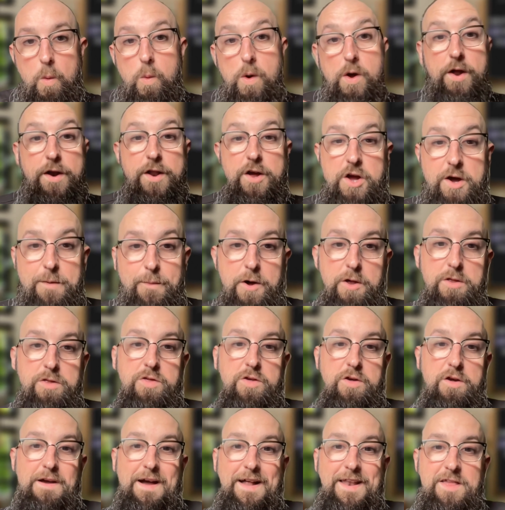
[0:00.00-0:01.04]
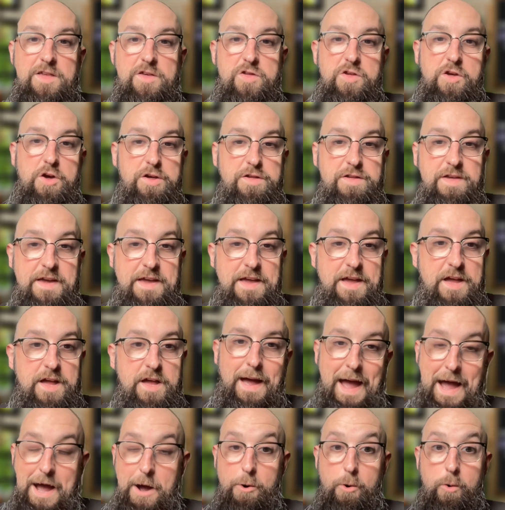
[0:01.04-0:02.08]
We're going to come on to kind of discussing
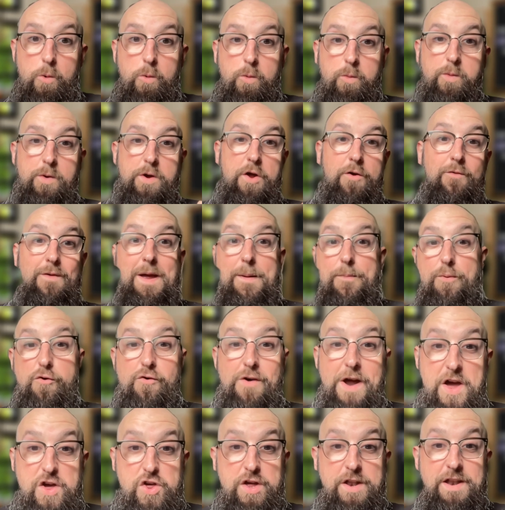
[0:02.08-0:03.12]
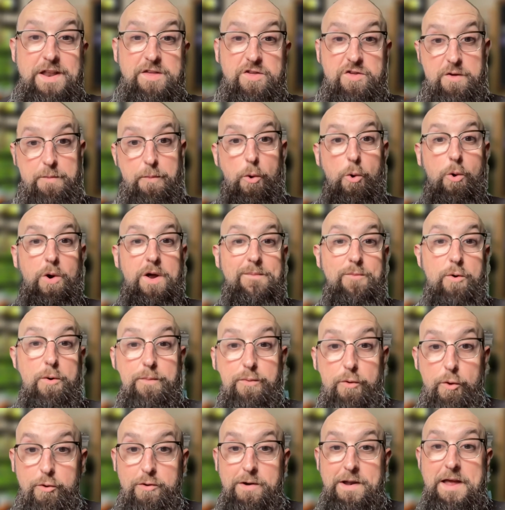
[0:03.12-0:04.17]
how career progression is supported
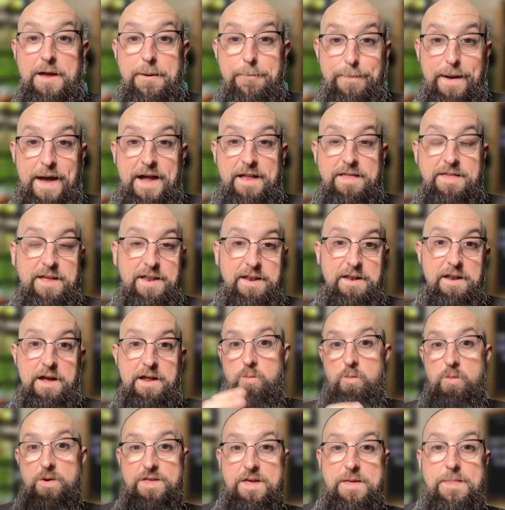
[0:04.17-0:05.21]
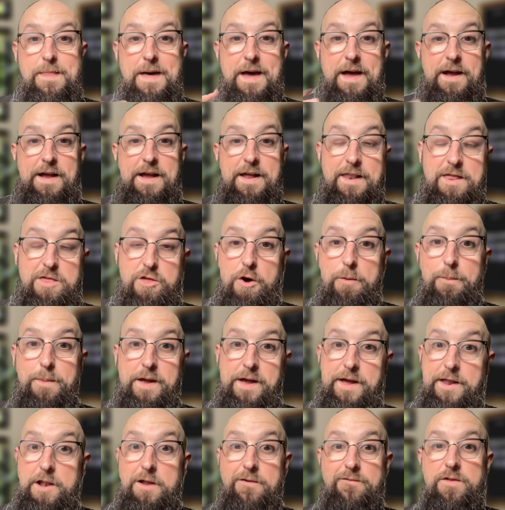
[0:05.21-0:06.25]
more broadly at Bet. And within that kind of
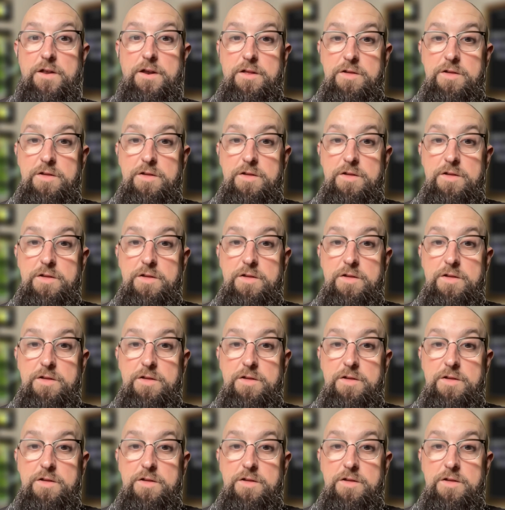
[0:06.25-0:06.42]
topic, I'd love to